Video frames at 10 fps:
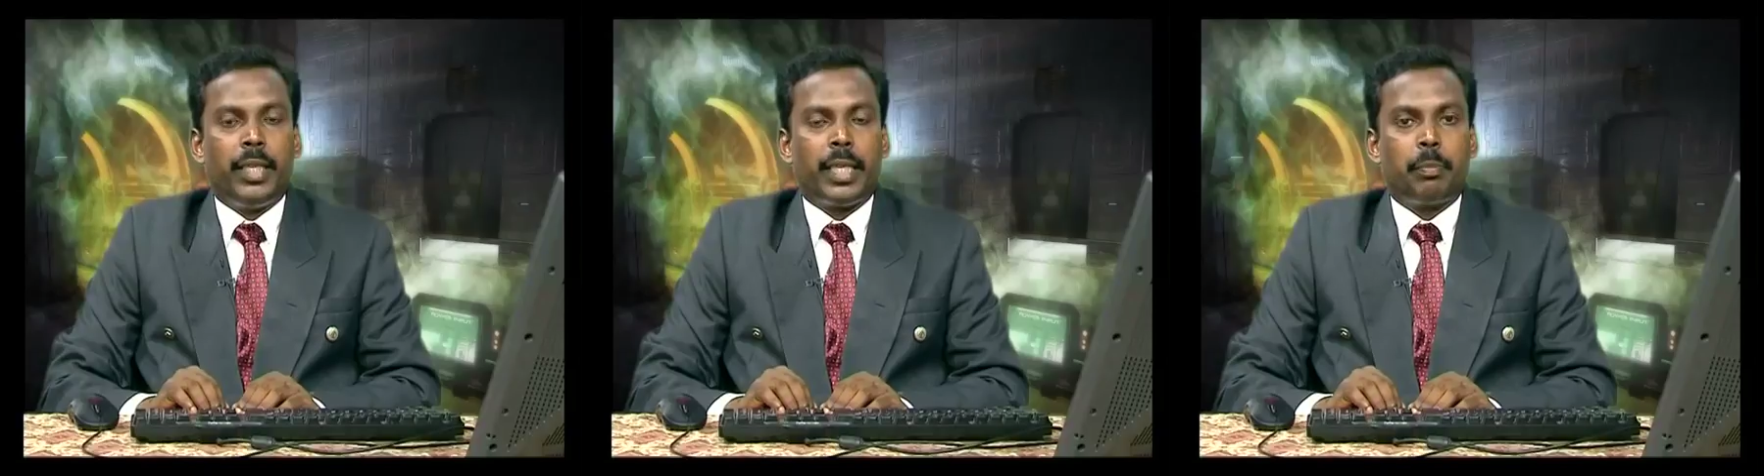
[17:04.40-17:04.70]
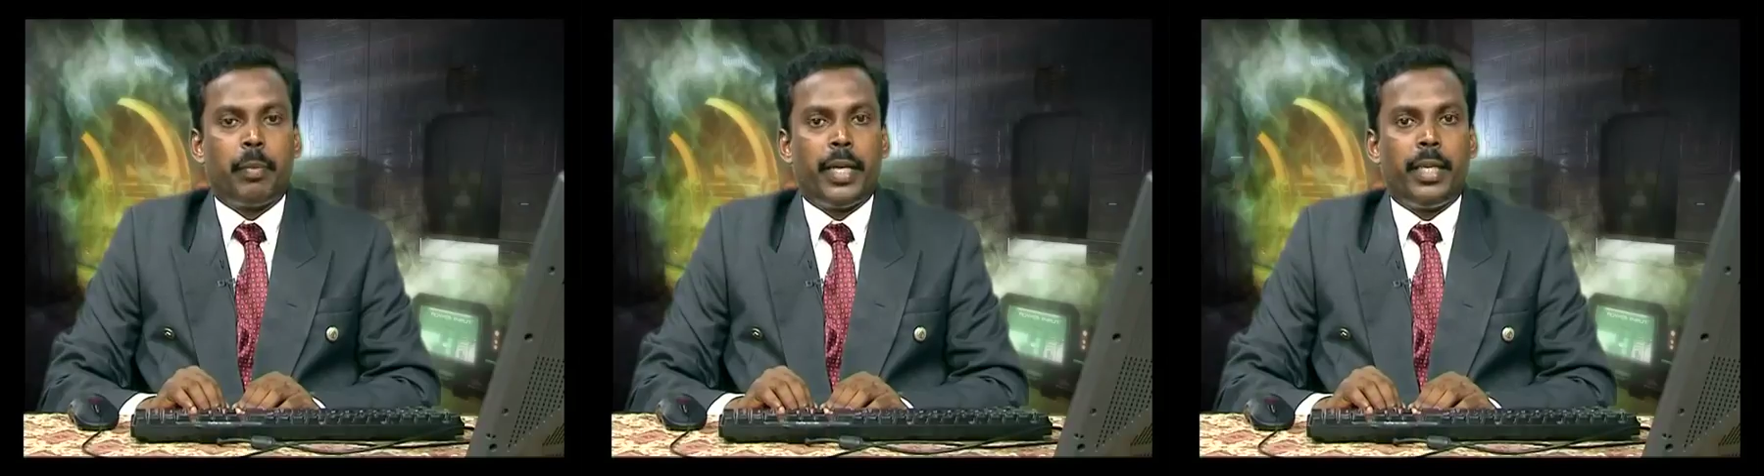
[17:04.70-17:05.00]
by
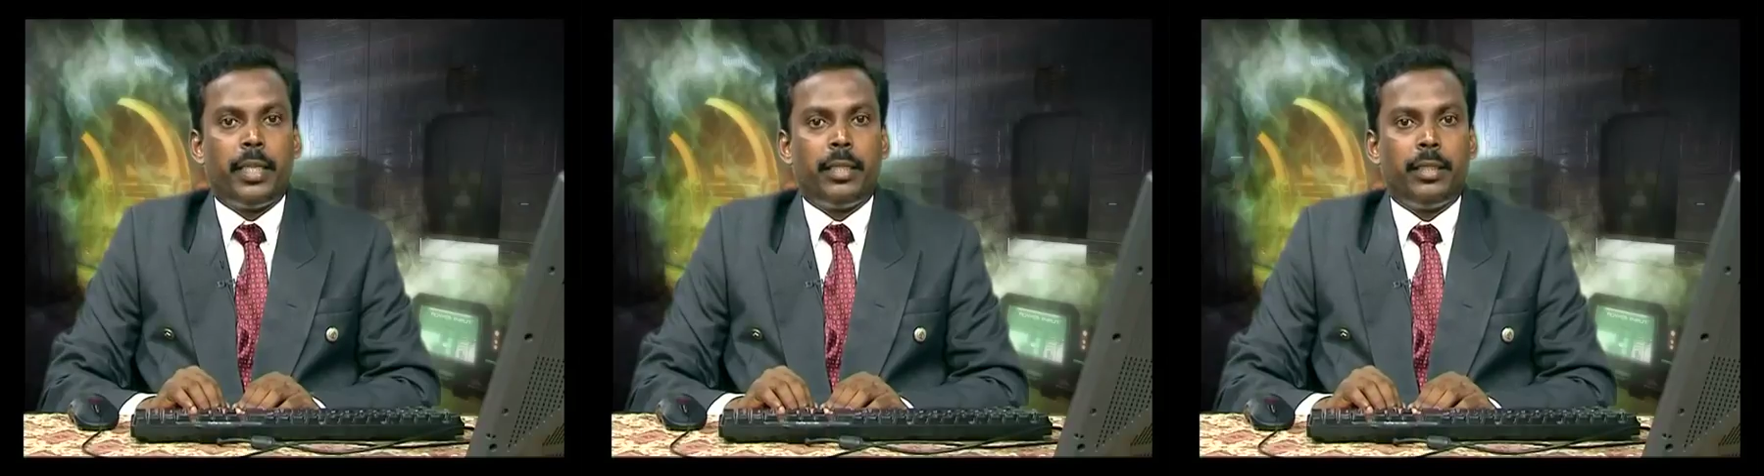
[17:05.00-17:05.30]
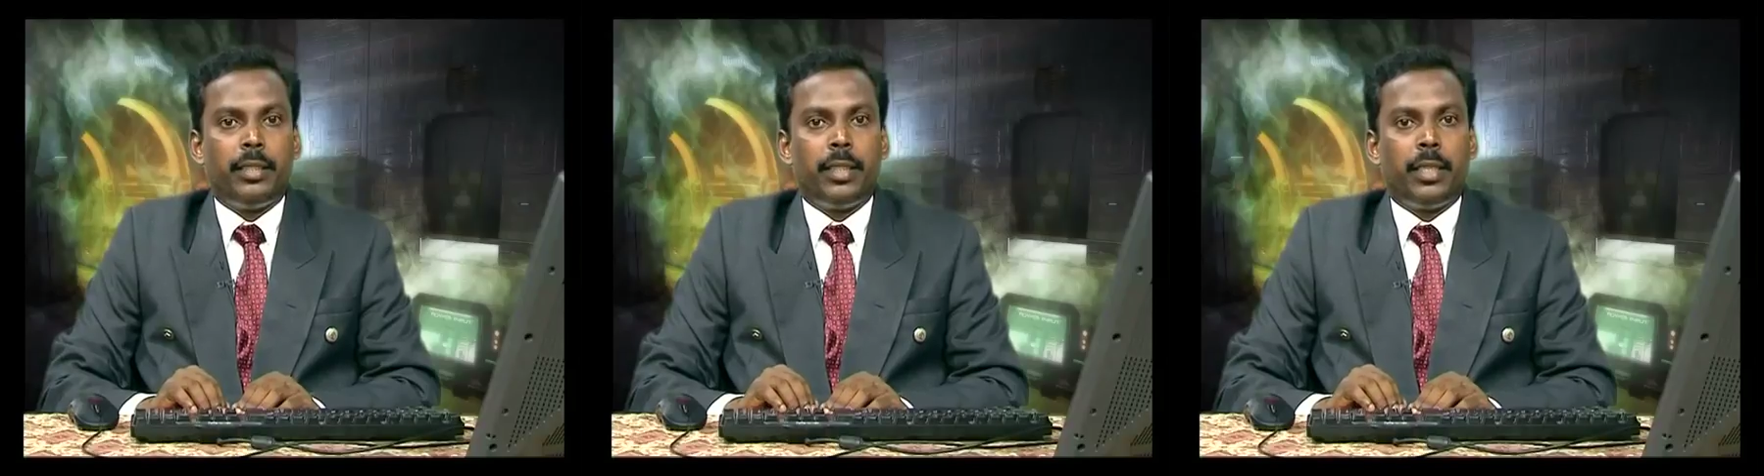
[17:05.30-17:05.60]
expanding
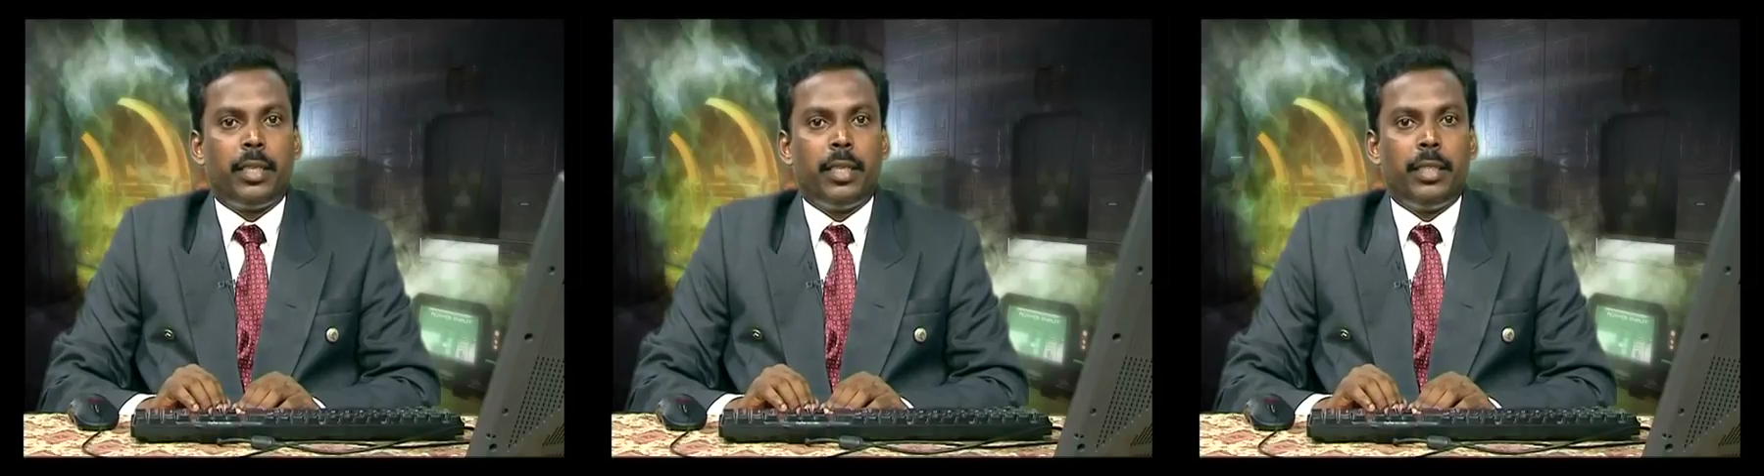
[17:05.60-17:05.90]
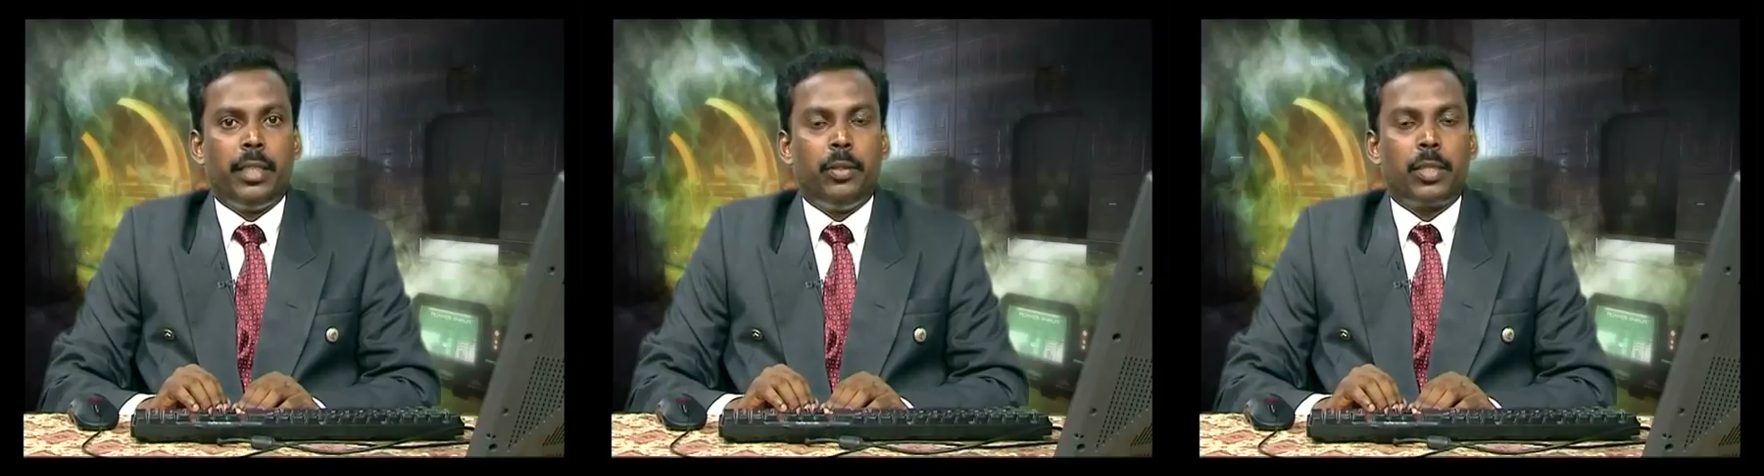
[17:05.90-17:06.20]

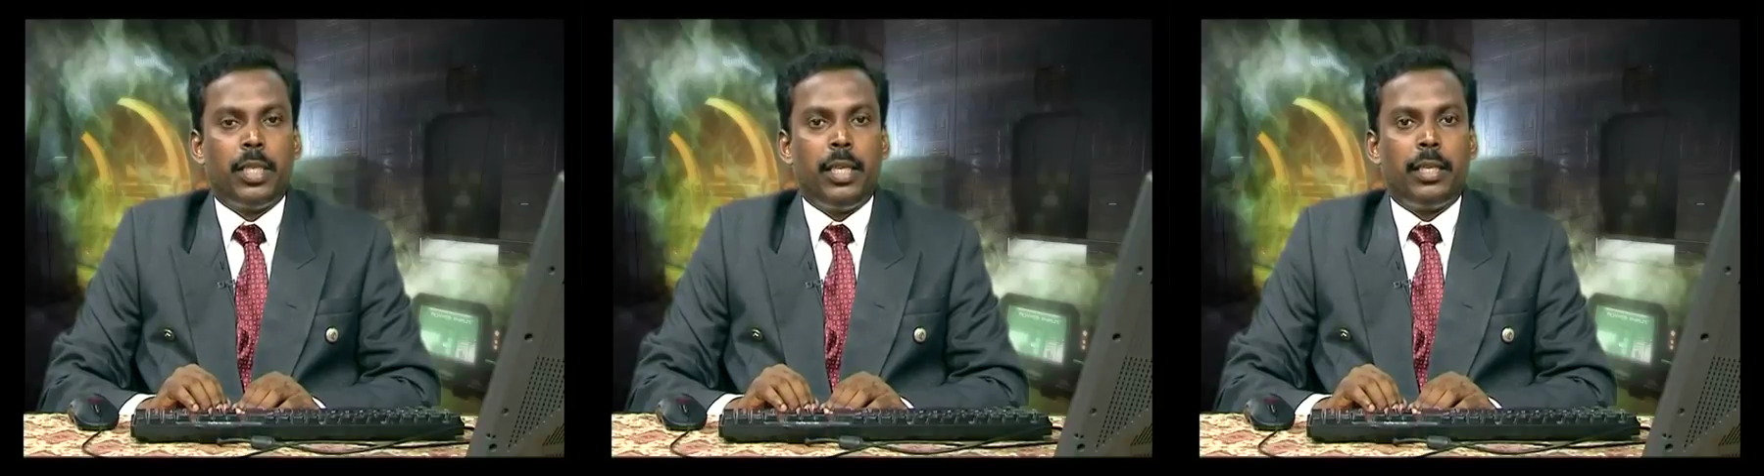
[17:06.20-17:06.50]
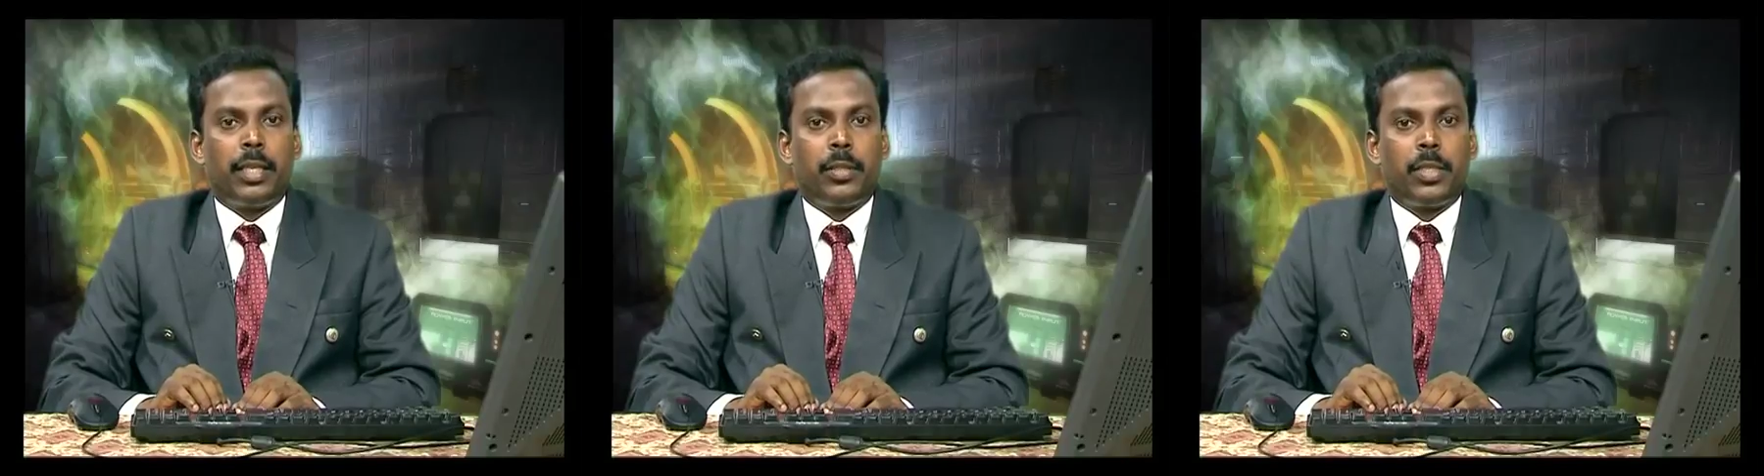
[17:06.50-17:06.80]
continuously
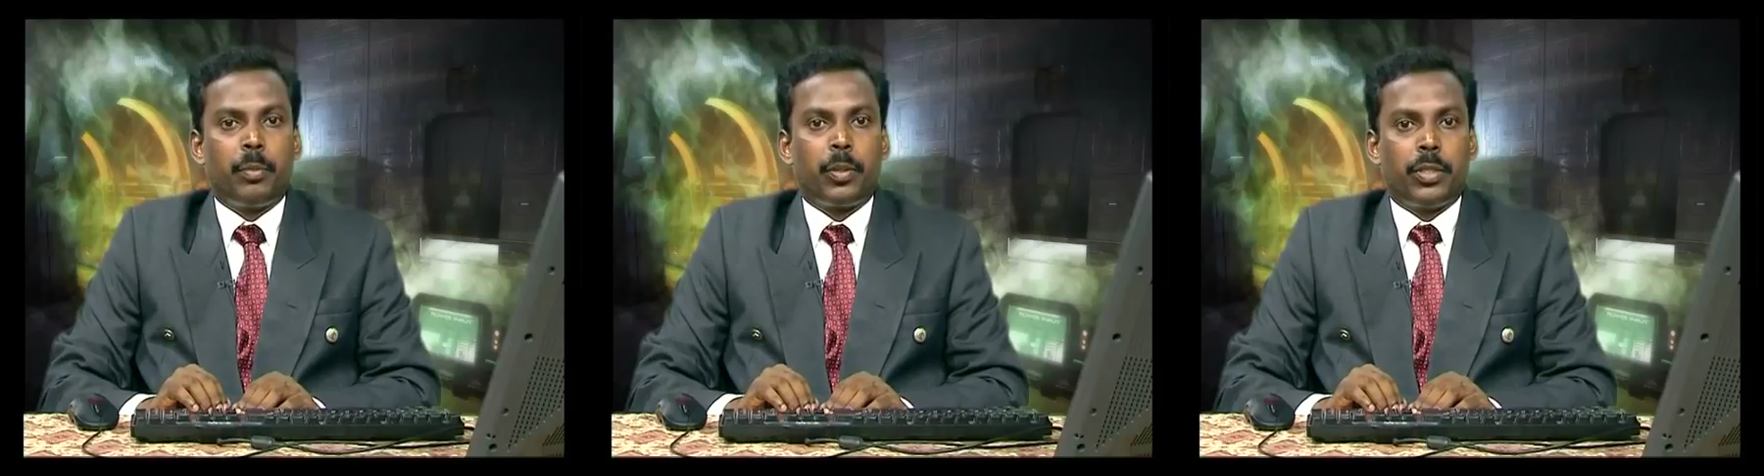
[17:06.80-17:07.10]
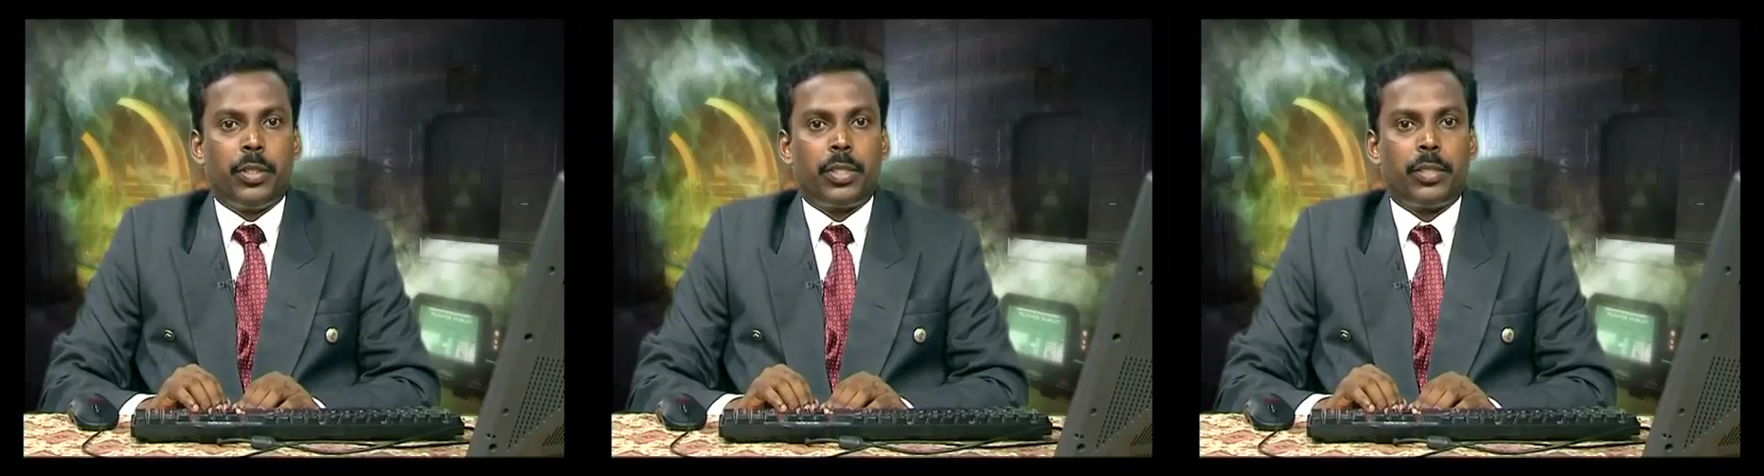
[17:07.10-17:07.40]
recursive
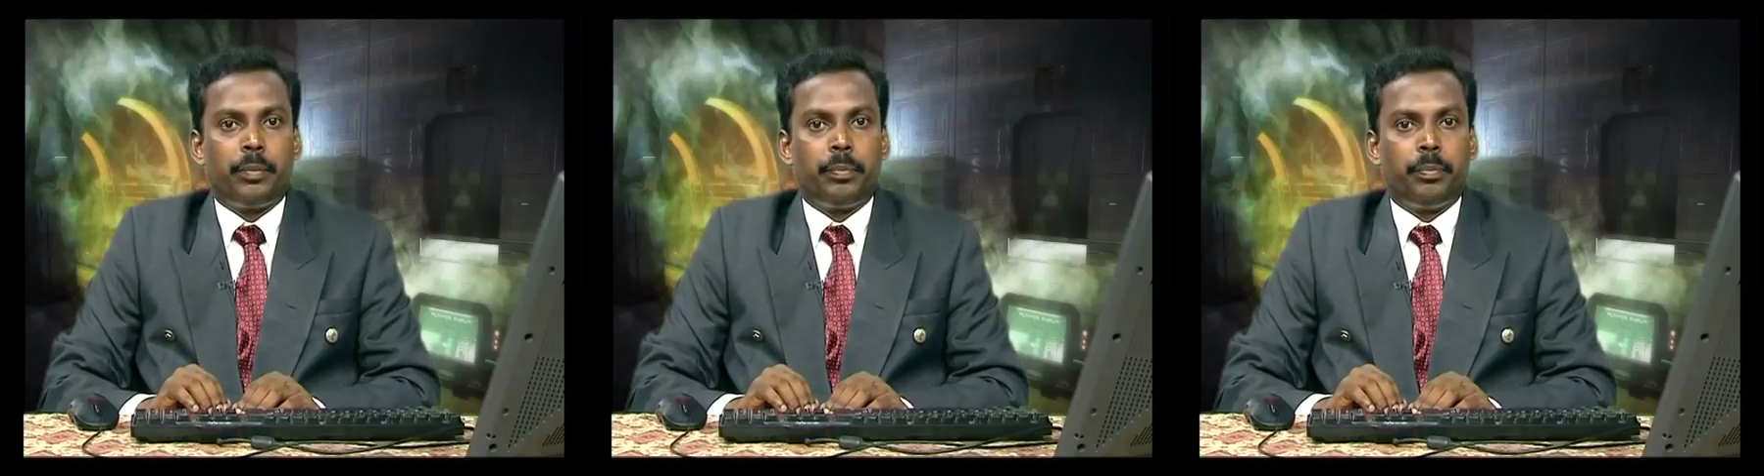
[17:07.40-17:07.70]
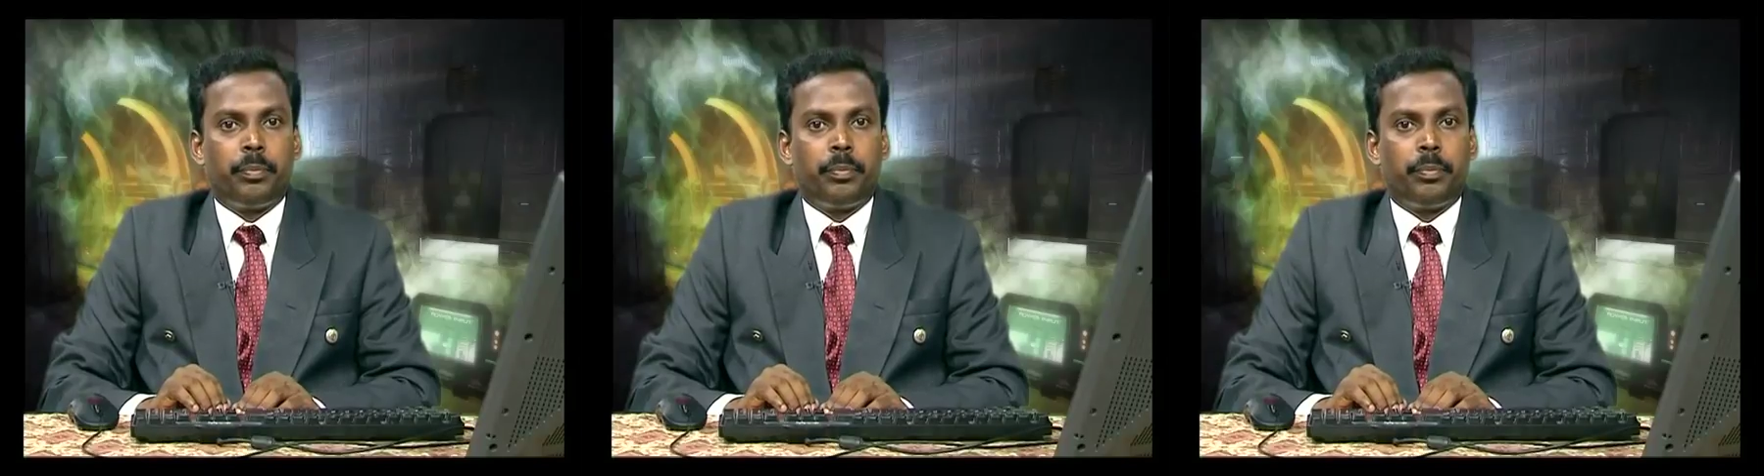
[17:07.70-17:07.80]
procedures.